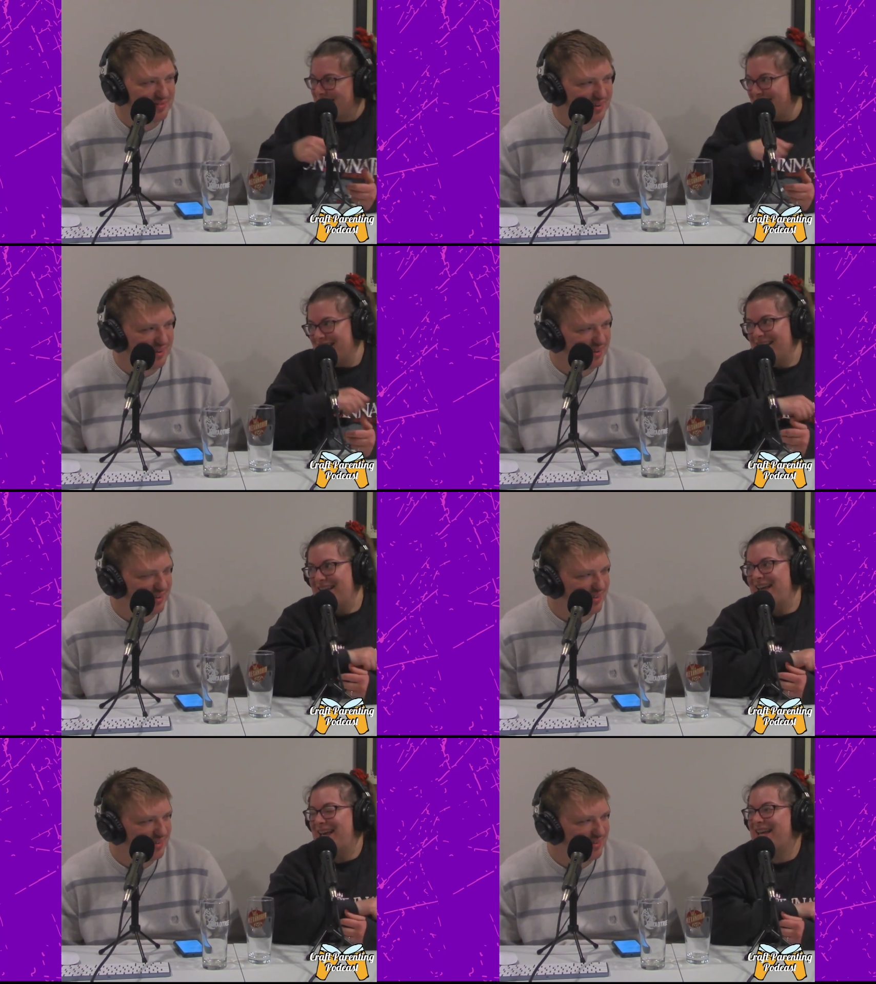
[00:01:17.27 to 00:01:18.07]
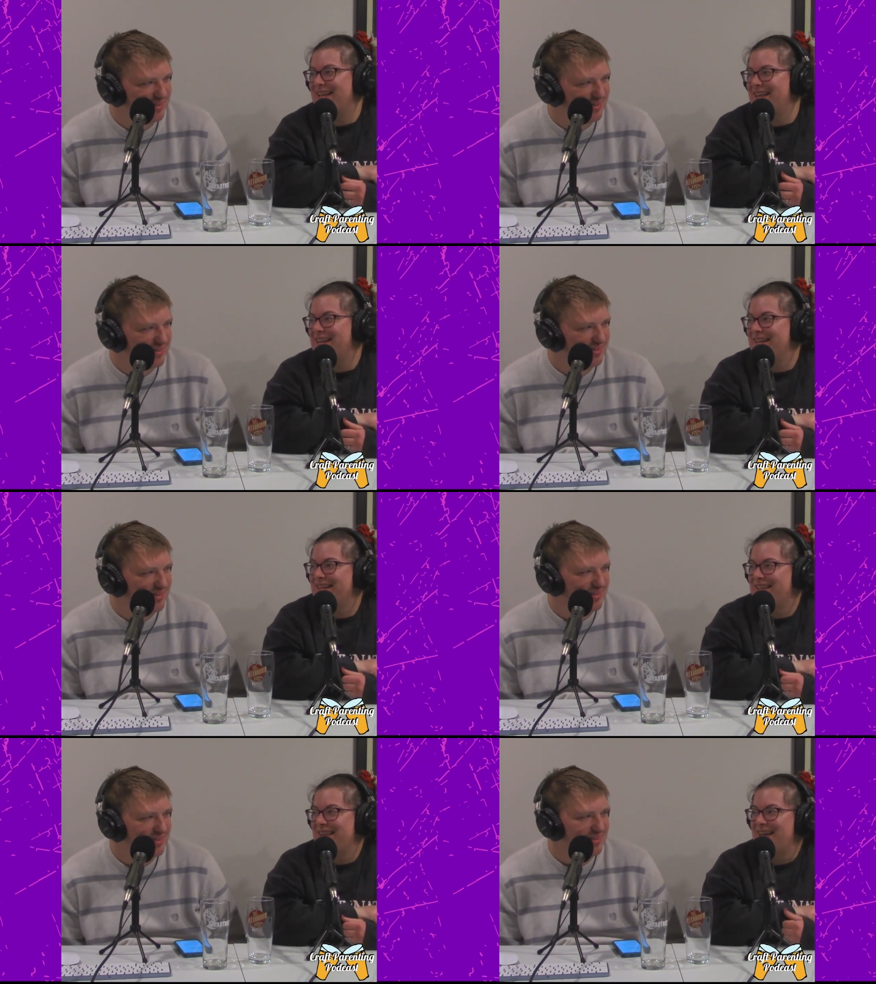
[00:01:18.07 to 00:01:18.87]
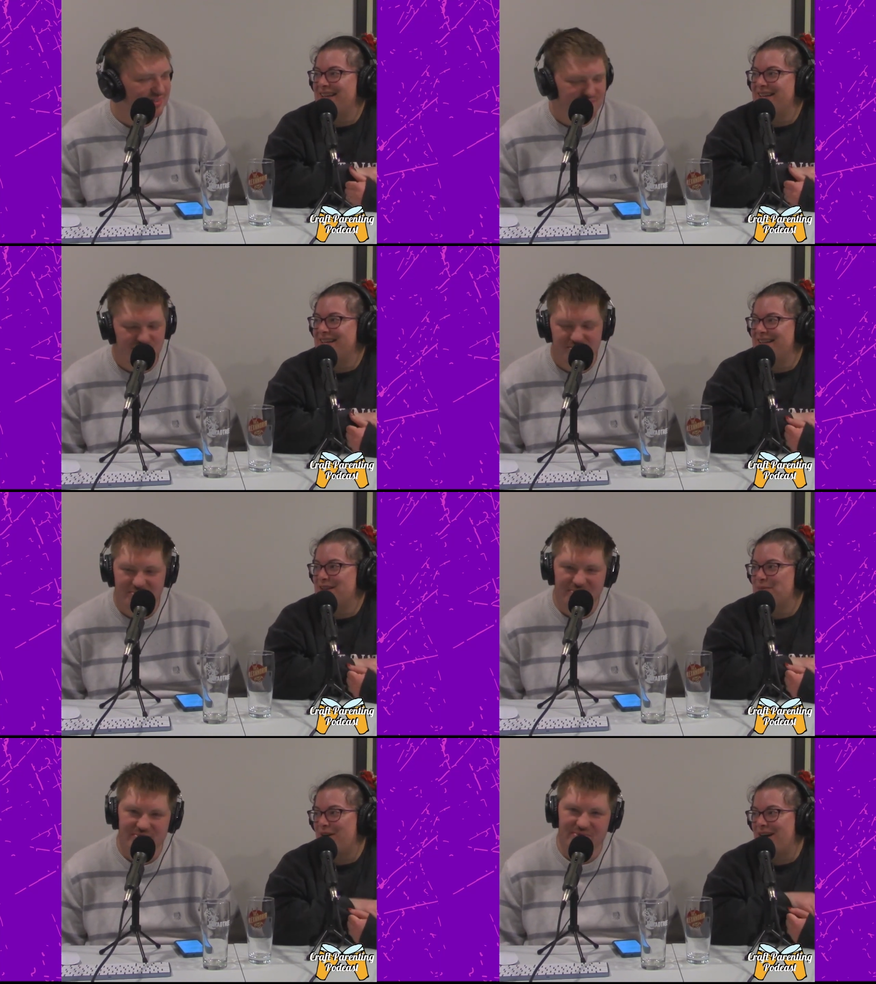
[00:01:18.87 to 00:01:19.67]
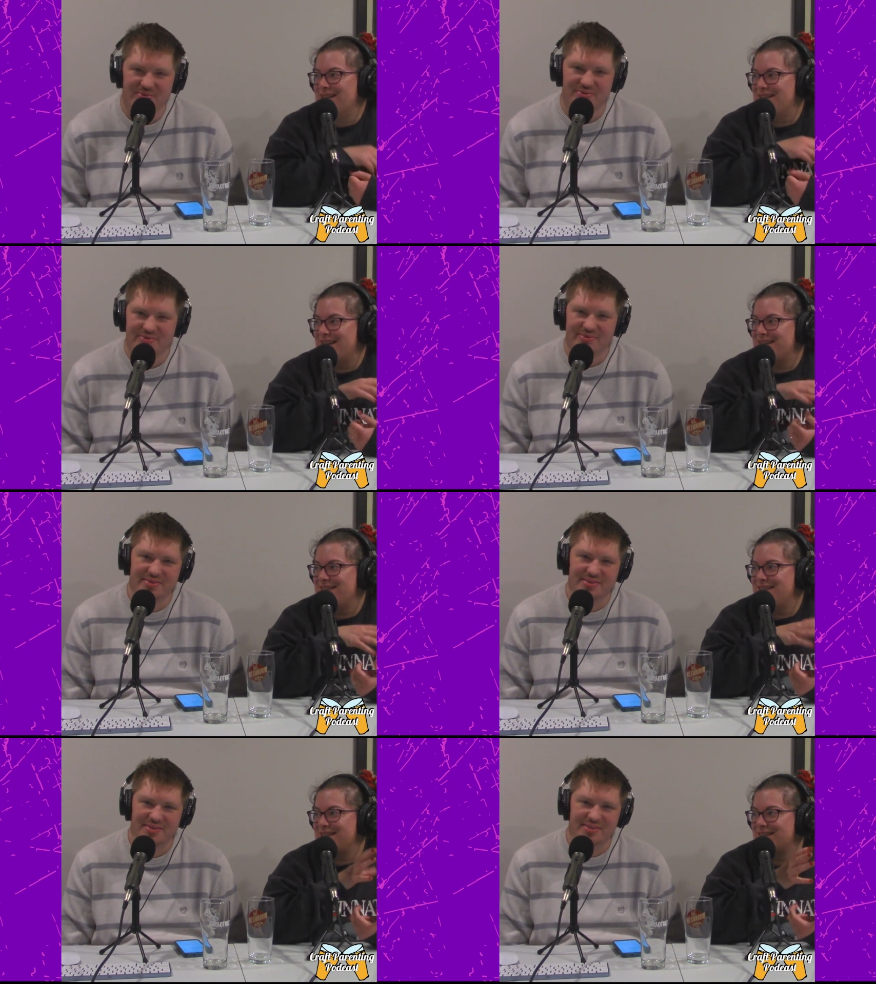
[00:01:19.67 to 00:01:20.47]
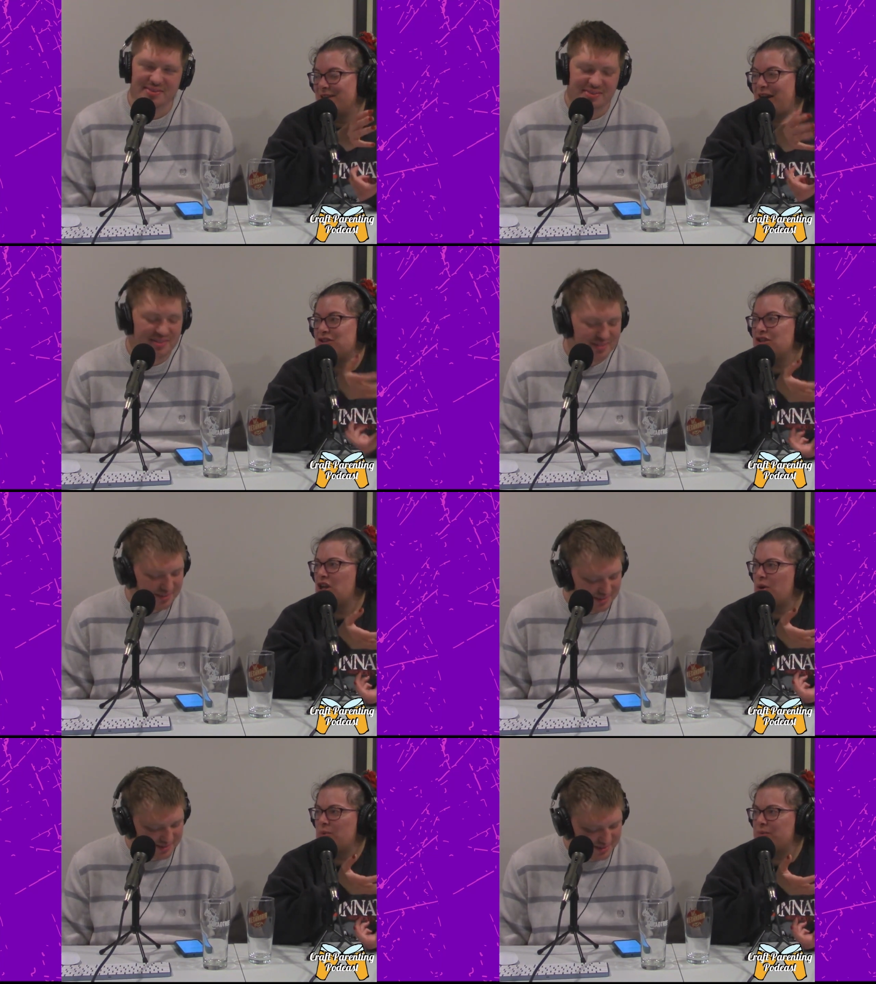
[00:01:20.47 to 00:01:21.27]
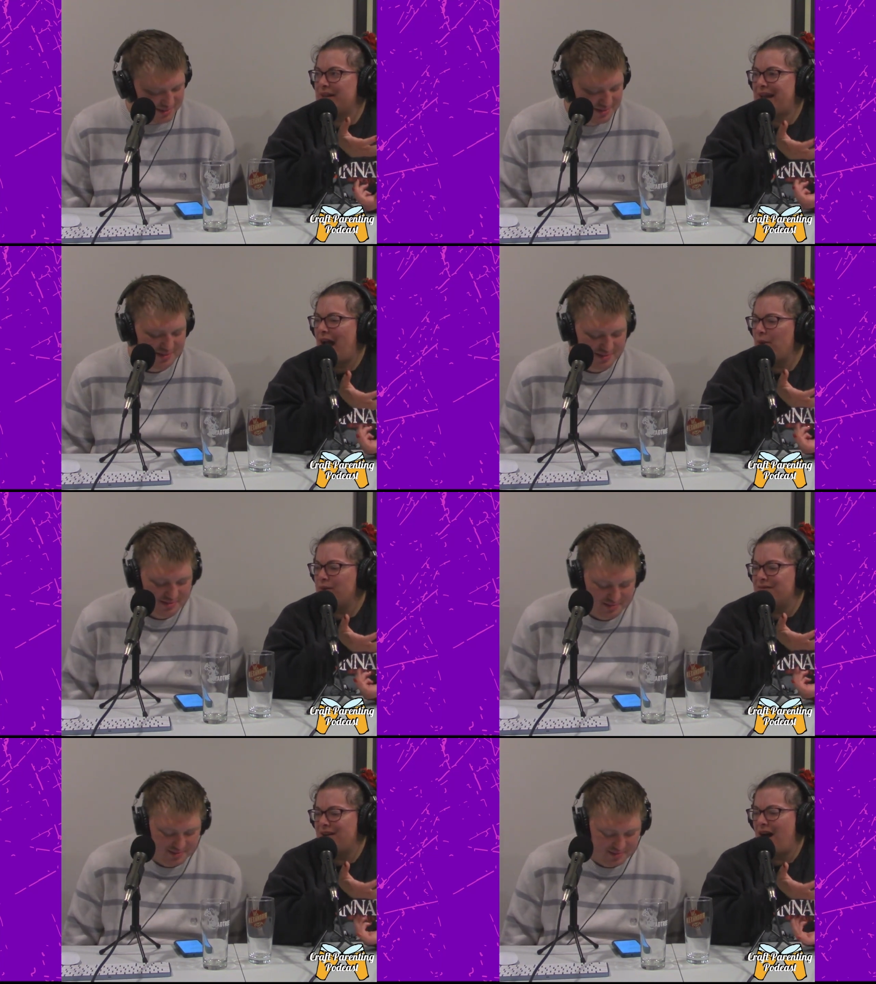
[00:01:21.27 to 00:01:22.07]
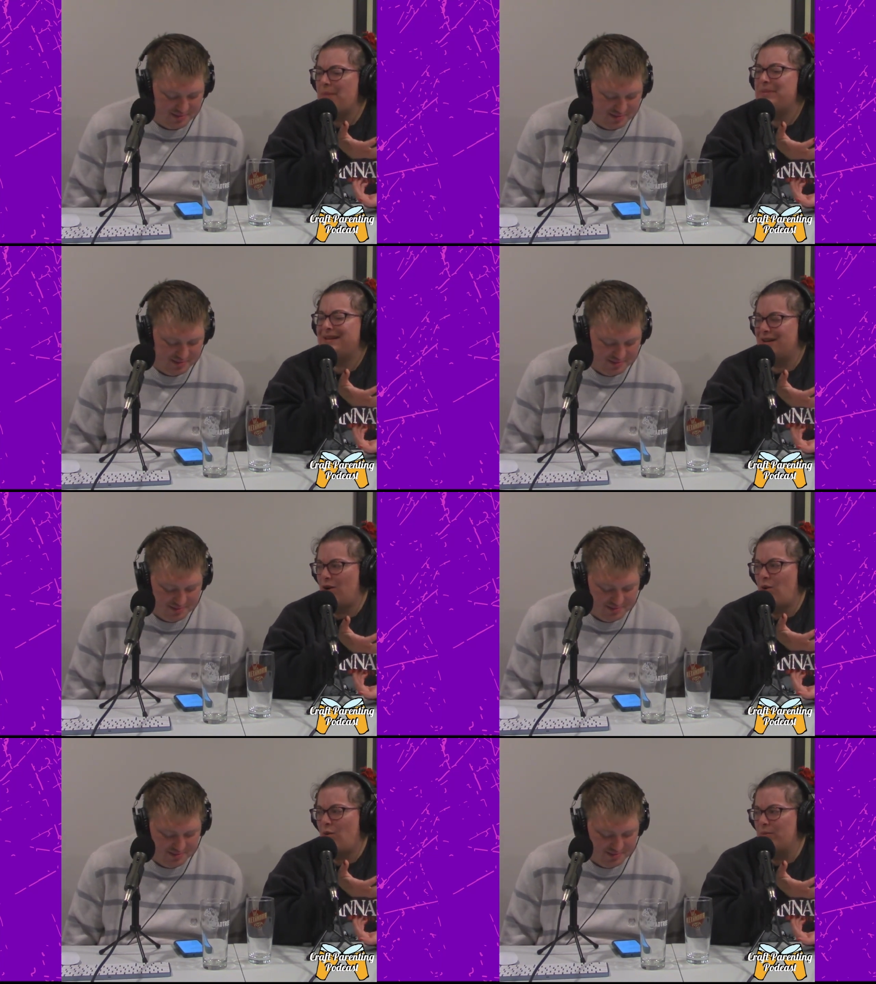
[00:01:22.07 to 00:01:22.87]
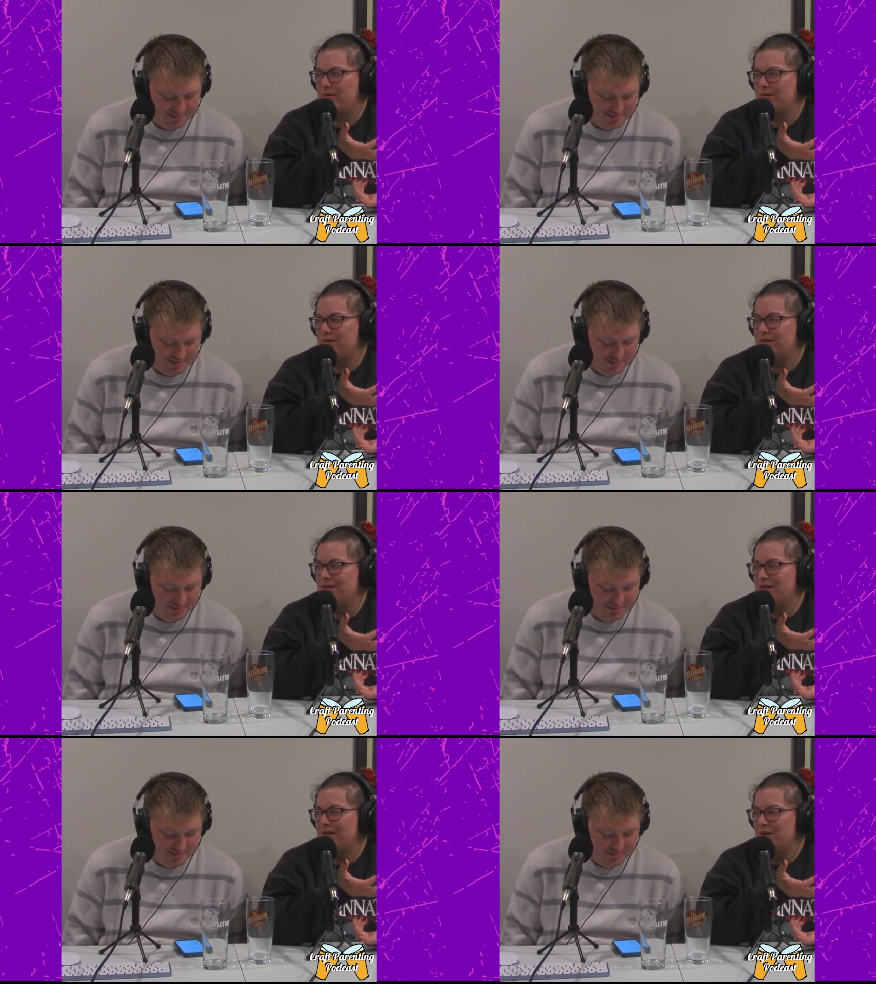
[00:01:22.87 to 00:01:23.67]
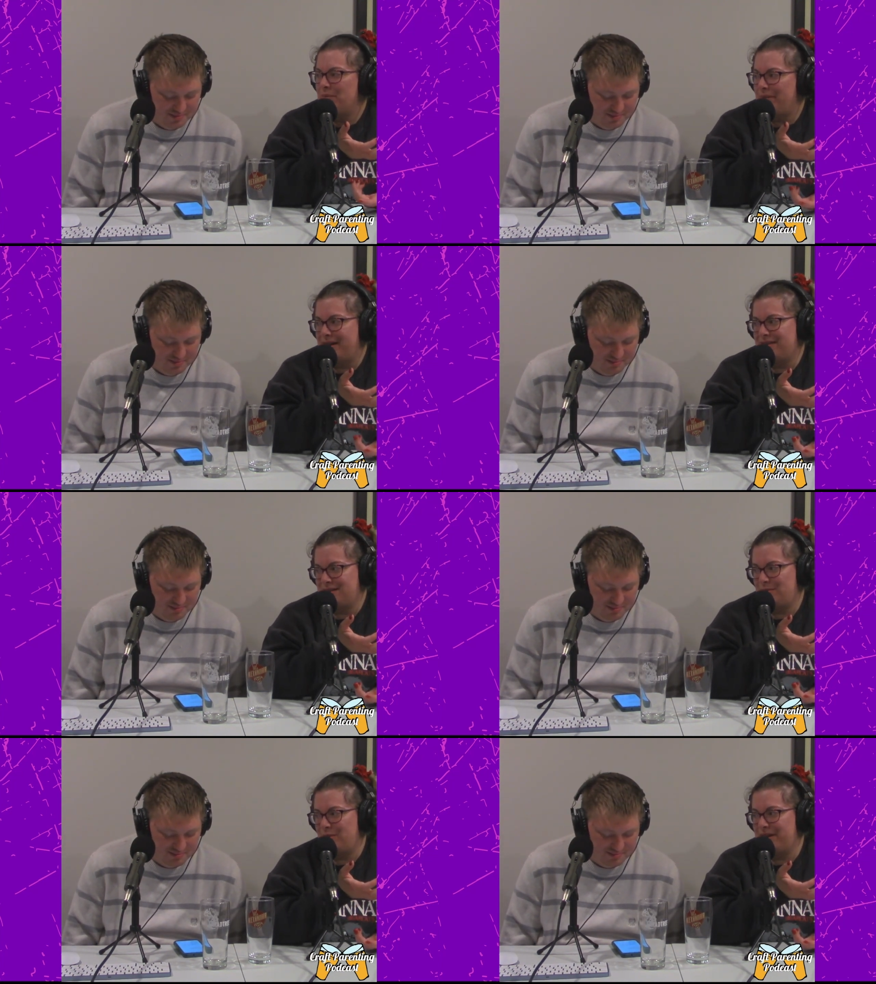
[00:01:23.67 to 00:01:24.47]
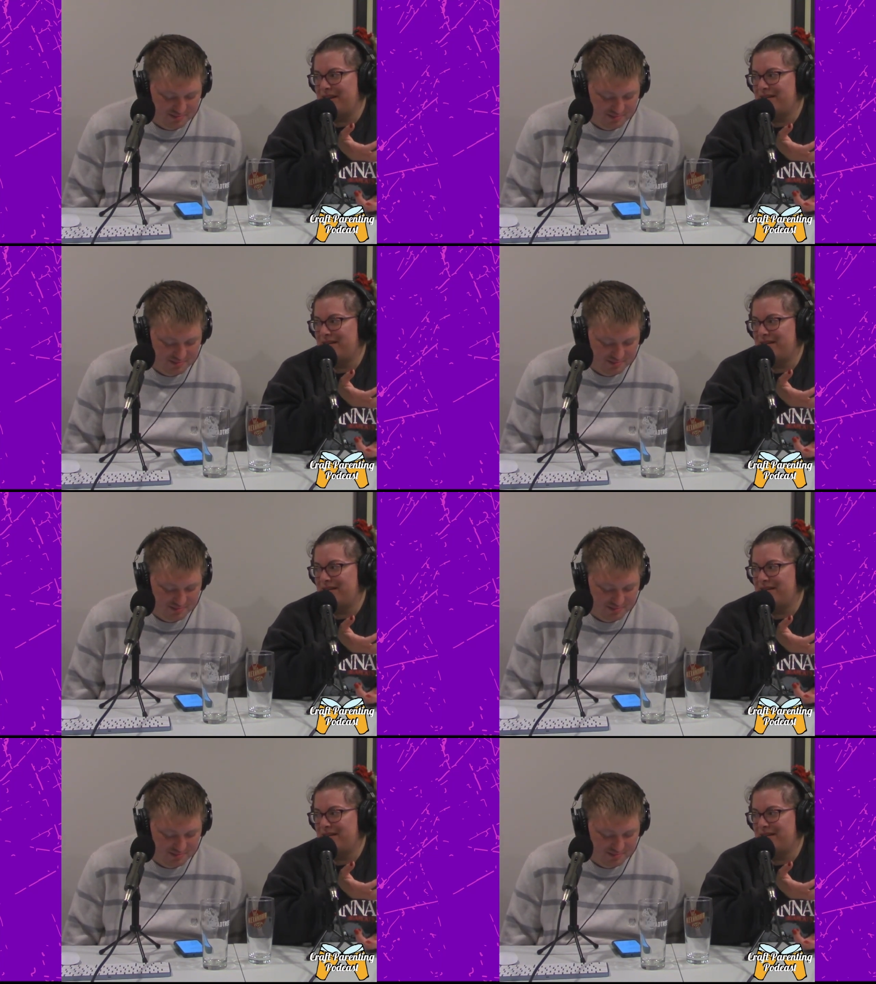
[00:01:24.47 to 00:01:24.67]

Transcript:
Speaker 1: Mm-hmm. Uh huh. And then in the process, actually no like i would have not been at home by this point